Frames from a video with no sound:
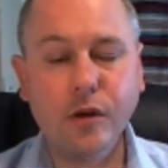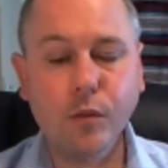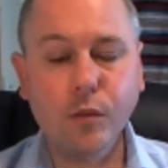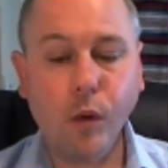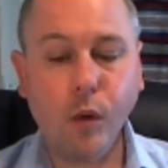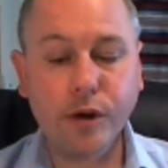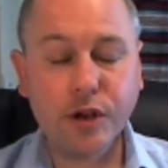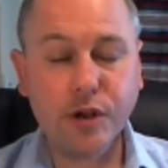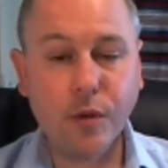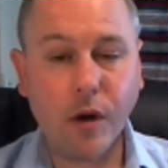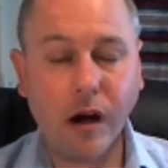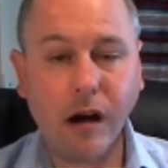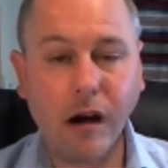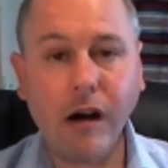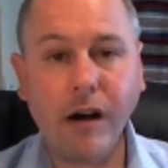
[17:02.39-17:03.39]
that what
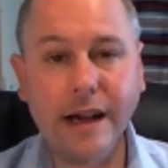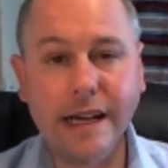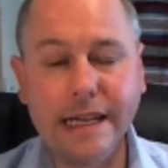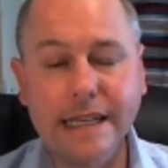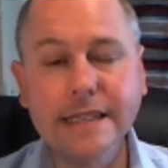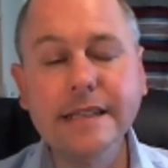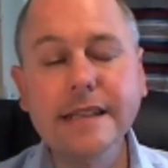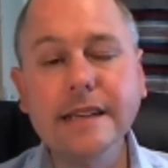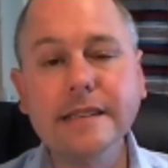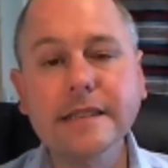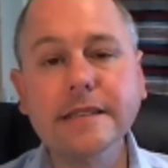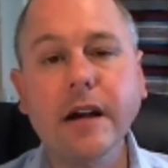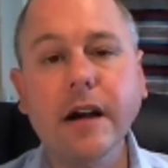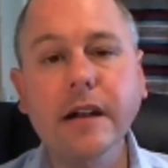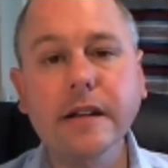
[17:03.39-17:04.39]
you are is
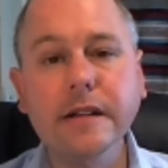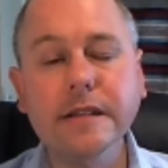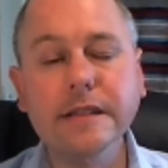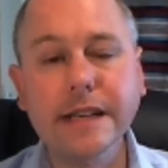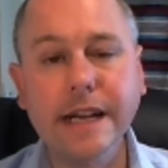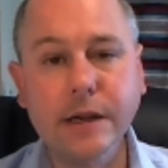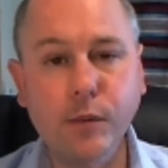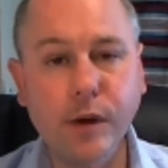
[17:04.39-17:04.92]
this silence